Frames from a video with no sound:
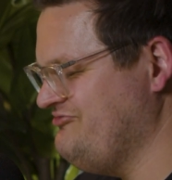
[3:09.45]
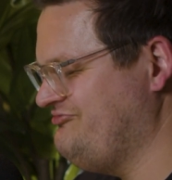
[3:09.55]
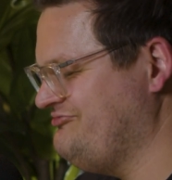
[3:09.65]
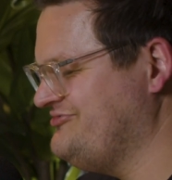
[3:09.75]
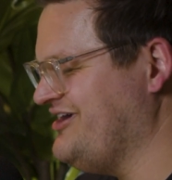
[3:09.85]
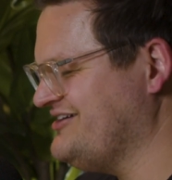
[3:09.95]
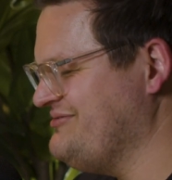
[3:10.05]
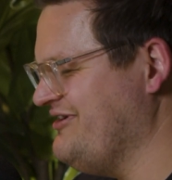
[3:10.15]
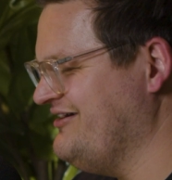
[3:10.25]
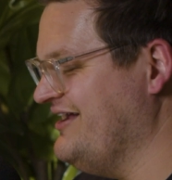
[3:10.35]
We've
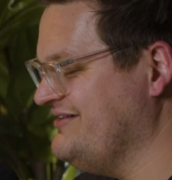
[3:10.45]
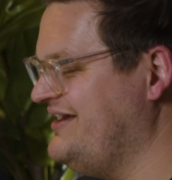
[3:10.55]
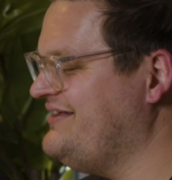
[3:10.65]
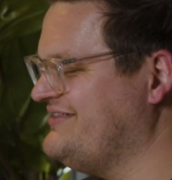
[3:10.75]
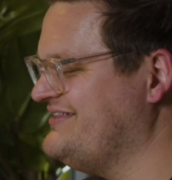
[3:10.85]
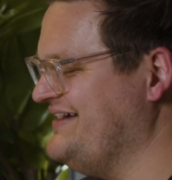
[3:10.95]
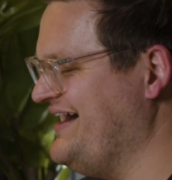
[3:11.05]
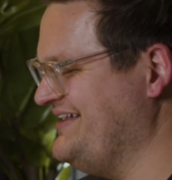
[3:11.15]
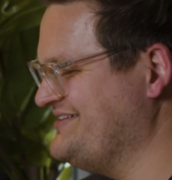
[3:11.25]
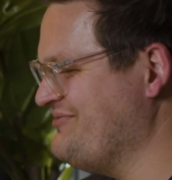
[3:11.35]
talked about it at
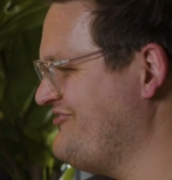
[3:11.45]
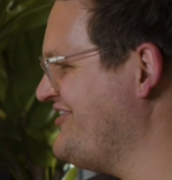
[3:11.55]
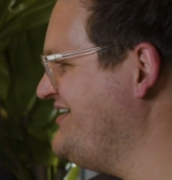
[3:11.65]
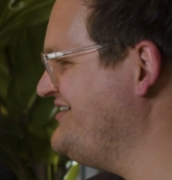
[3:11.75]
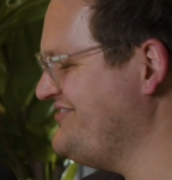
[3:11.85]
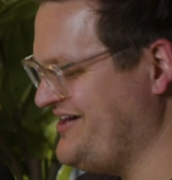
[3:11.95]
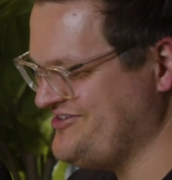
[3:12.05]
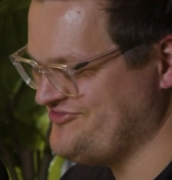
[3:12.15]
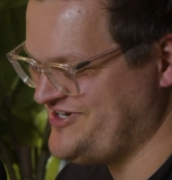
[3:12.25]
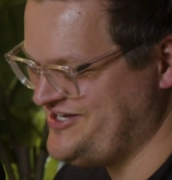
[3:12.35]
length on some of our
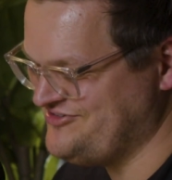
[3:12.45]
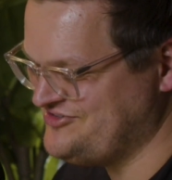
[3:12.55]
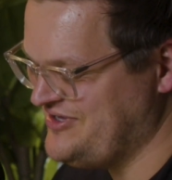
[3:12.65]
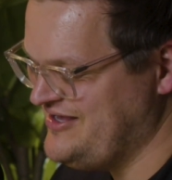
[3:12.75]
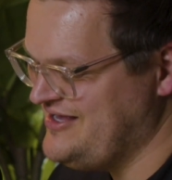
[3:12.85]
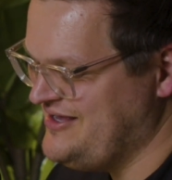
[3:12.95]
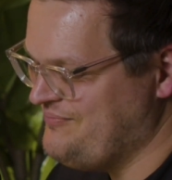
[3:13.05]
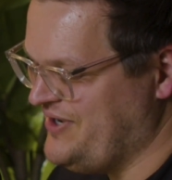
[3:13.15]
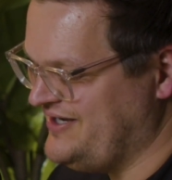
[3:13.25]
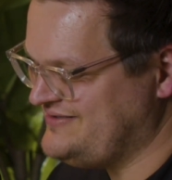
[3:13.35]
other videos,
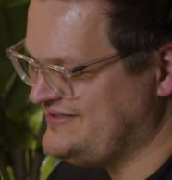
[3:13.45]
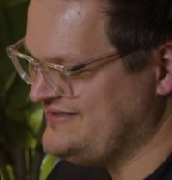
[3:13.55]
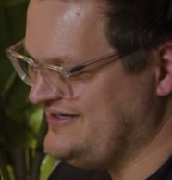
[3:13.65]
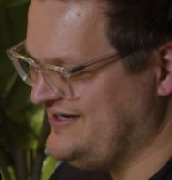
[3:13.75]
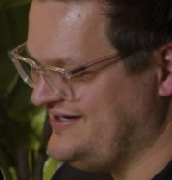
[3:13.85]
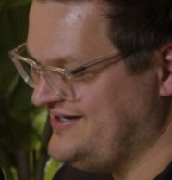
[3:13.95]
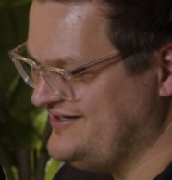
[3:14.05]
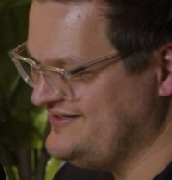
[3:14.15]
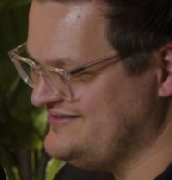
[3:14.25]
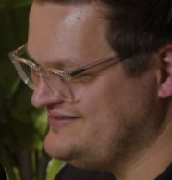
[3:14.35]
but
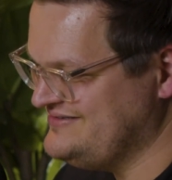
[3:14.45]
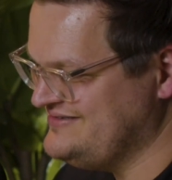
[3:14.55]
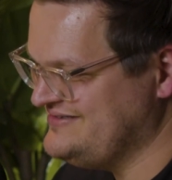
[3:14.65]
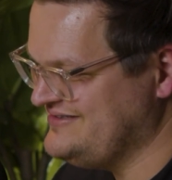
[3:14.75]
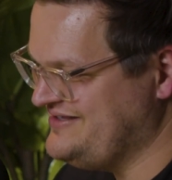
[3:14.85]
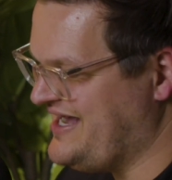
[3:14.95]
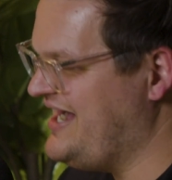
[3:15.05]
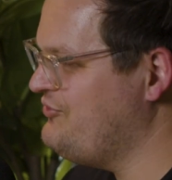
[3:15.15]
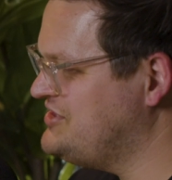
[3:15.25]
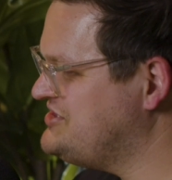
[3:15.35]

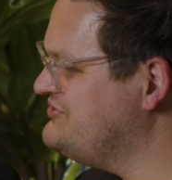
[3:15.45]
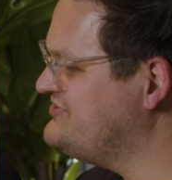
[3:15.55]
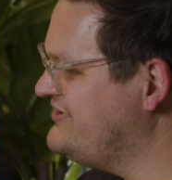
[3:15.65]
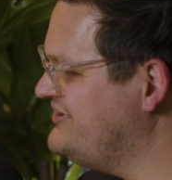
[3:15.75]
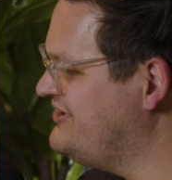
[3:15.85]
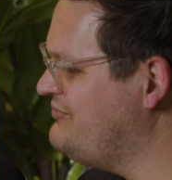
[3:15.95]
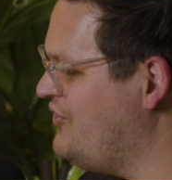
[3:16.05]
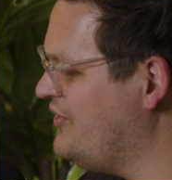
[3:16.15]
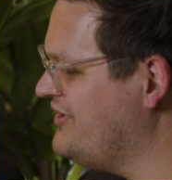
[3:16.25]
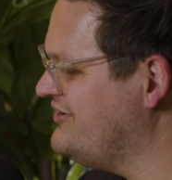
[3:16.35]
I wish it was a
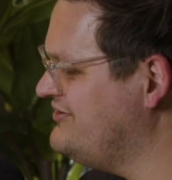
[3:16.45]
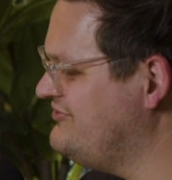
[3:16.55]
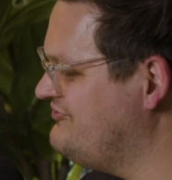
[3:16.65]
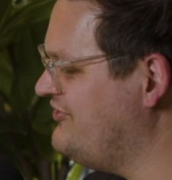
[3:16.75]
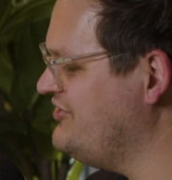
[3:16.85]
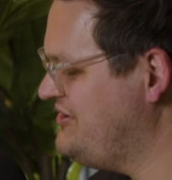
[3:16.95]
little more